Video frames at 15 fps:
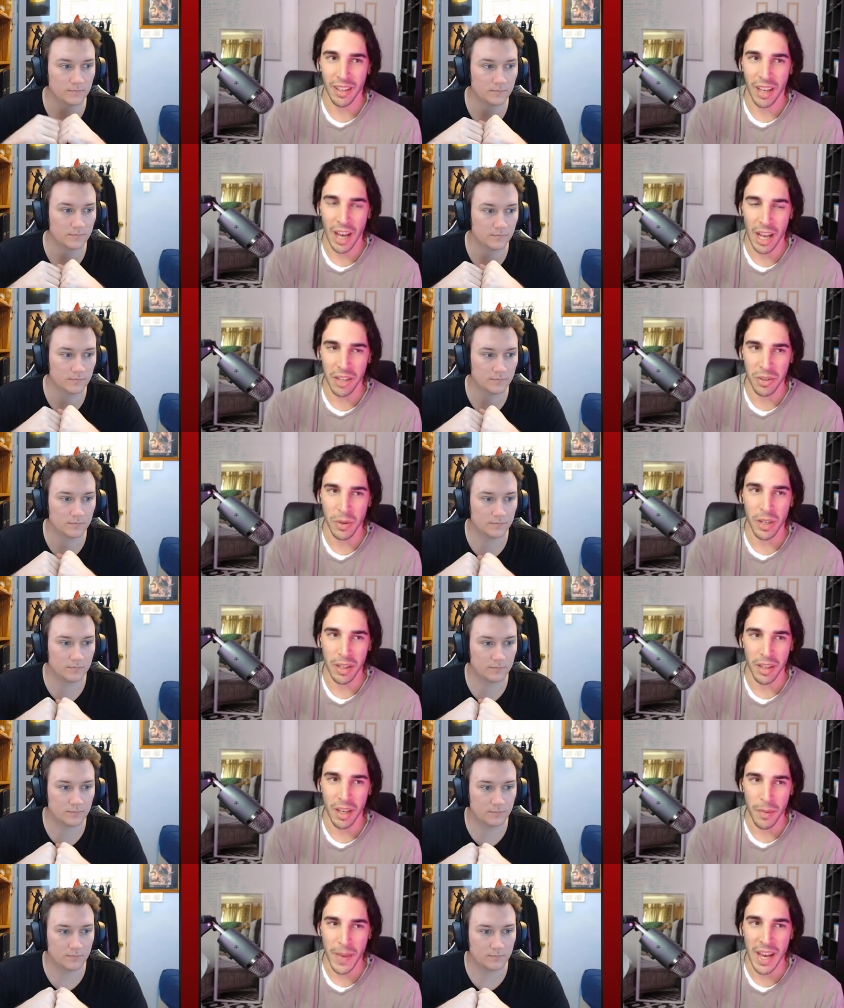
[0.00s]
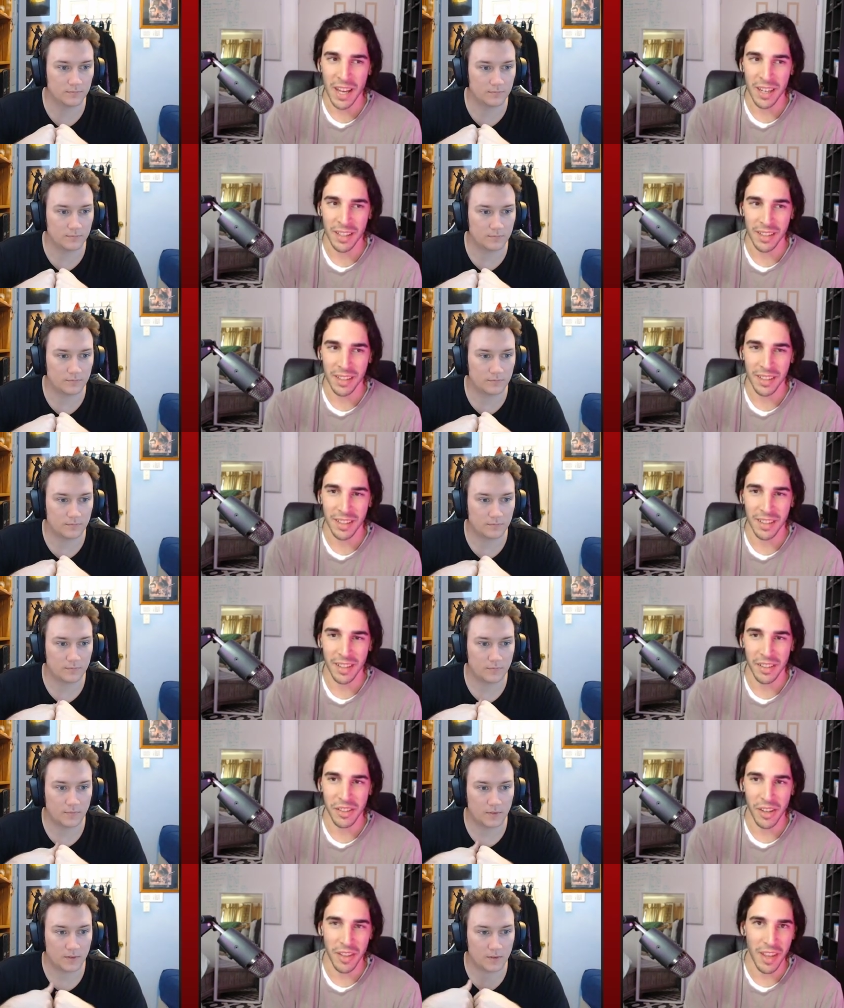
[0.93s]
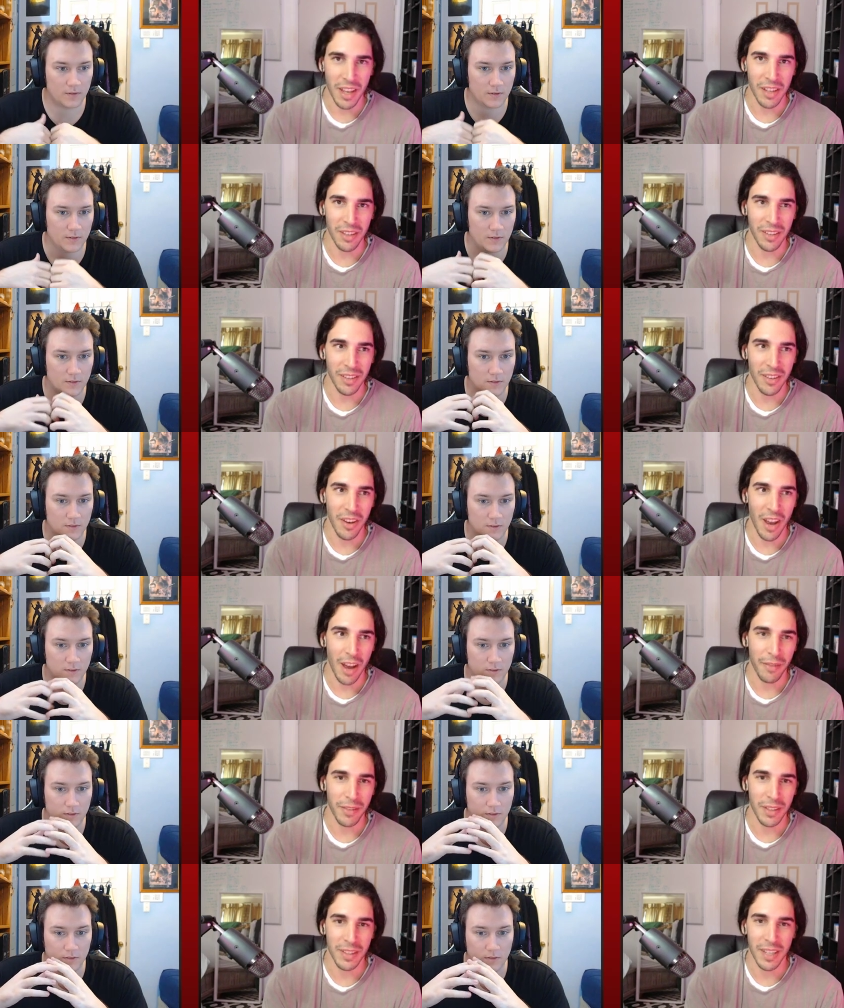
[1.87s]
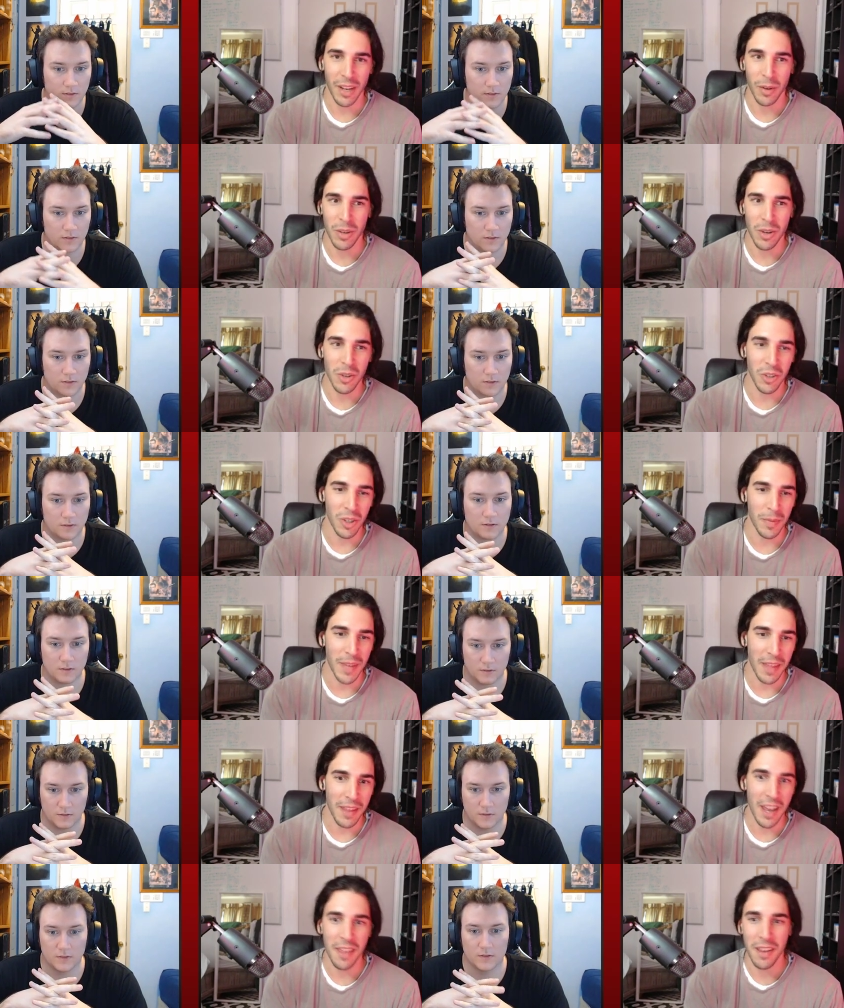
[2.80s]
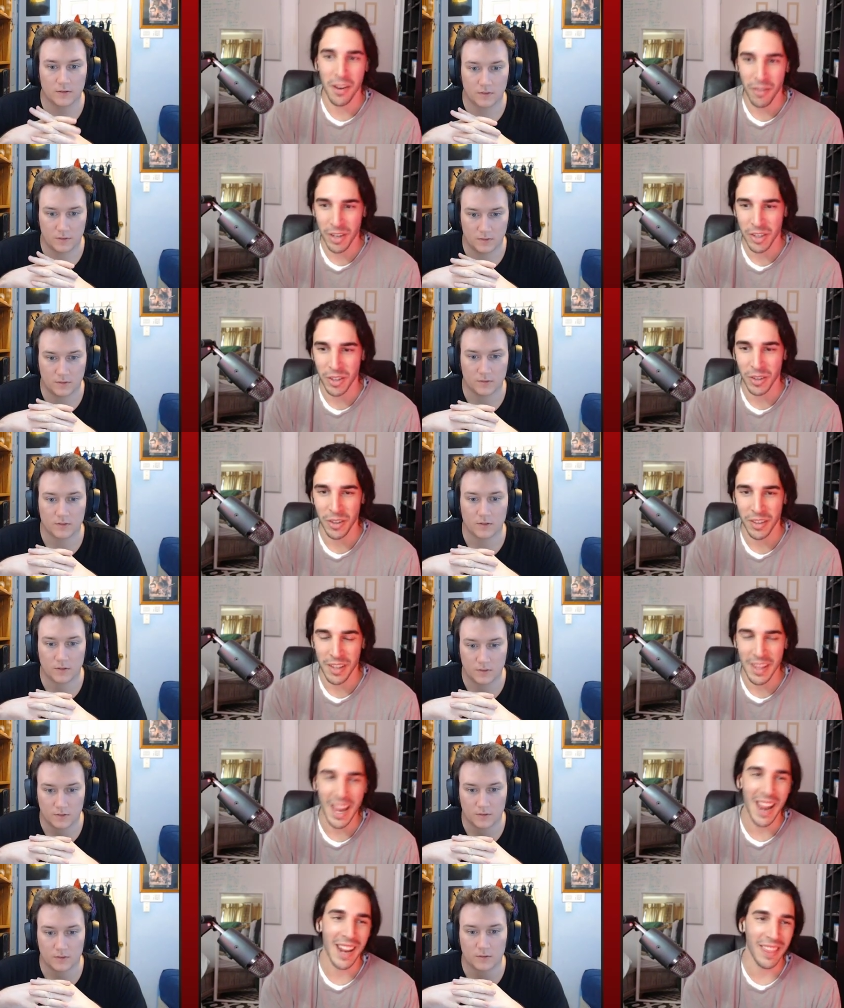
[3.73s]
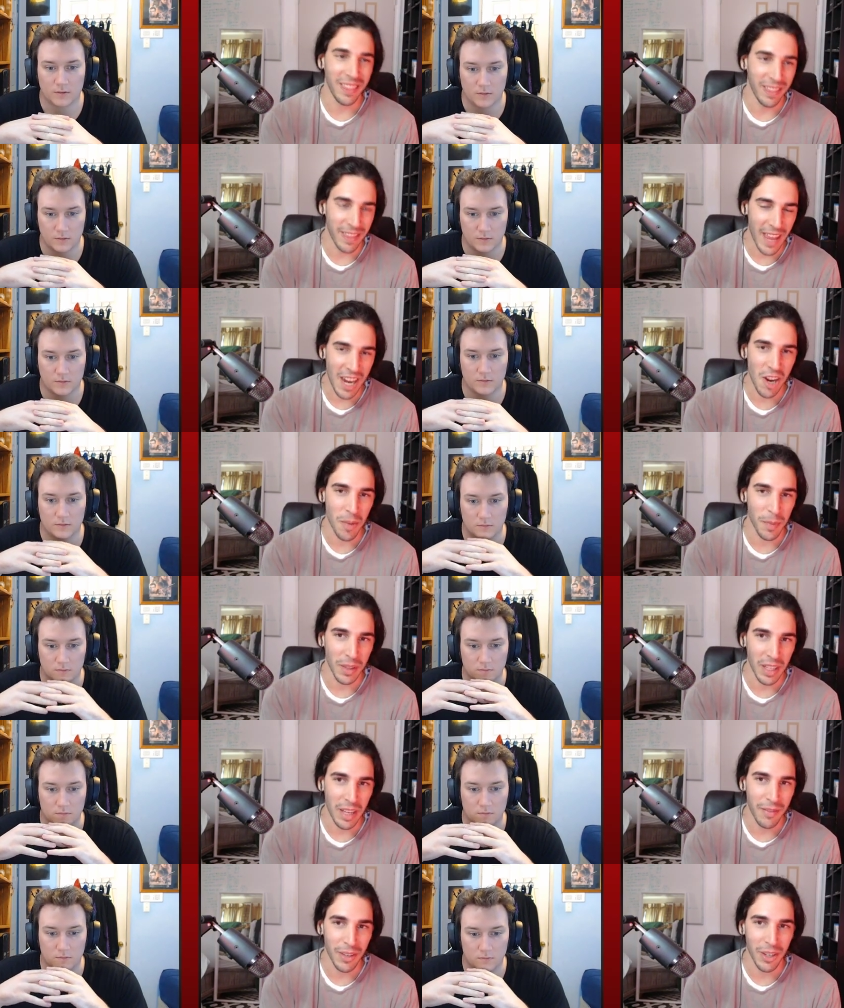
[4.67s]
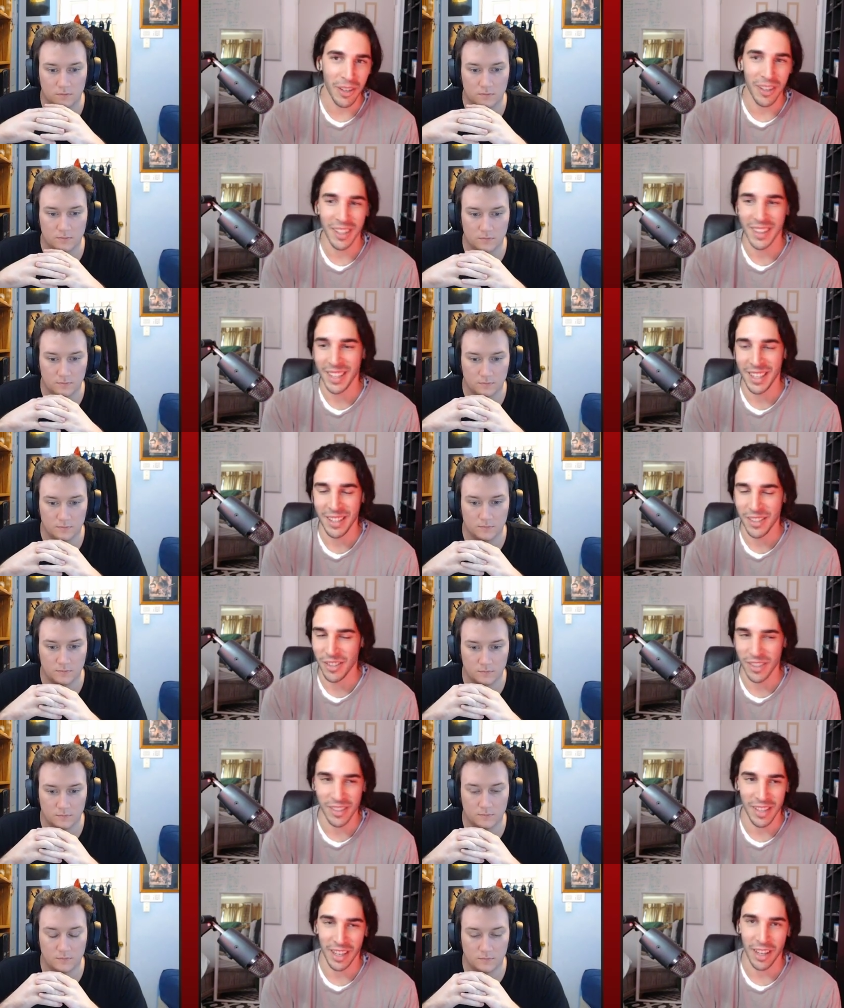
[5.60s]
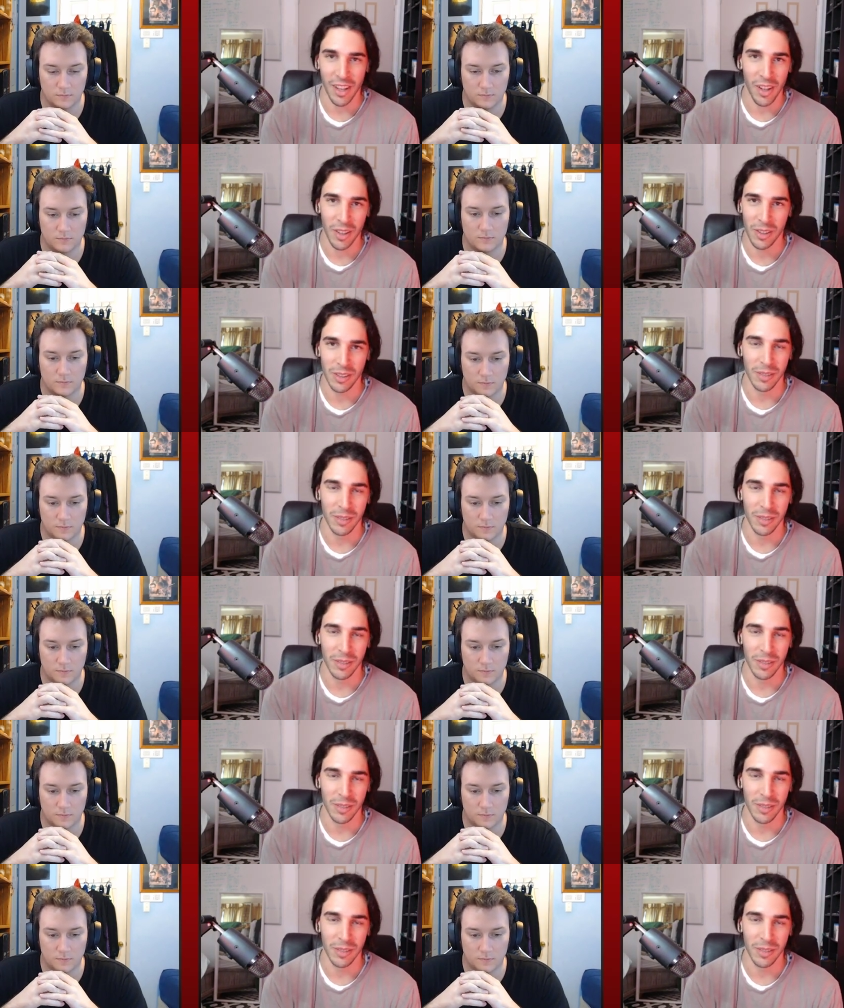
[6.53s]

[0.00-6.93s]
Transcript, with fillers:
Speaker 1: can't do anything about it so then you have to tell youtube that they're the original and they they don't believe you and then it's just like a whole